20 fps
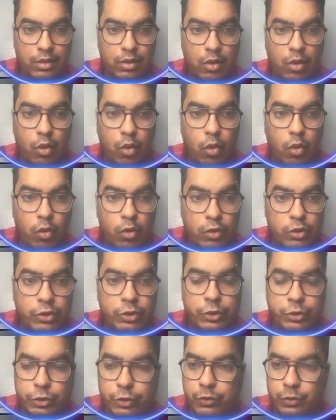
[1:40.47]
holds
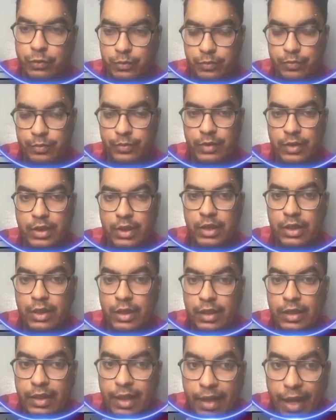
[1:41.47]
true,
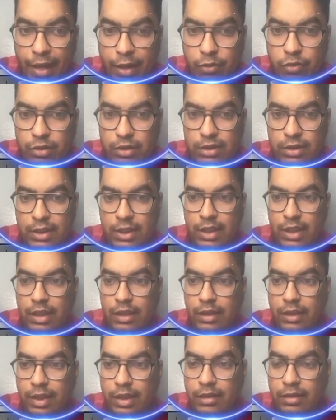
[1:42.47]
then I could say
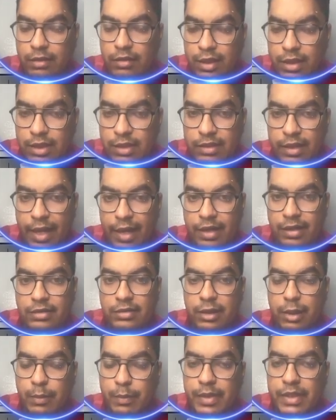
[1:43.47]
that three sides
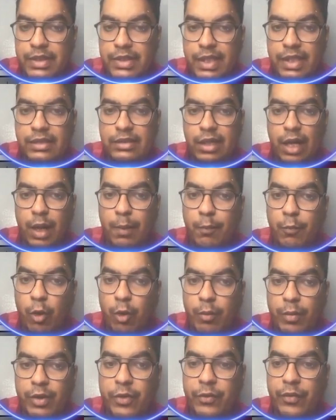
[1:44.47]
represents a
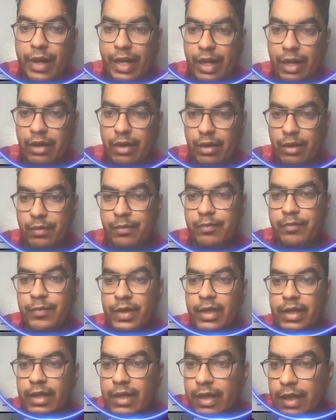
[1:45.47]
proper triangle.
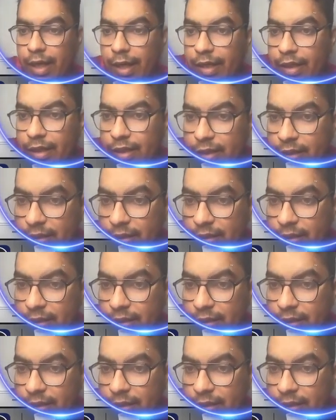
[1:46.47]
In this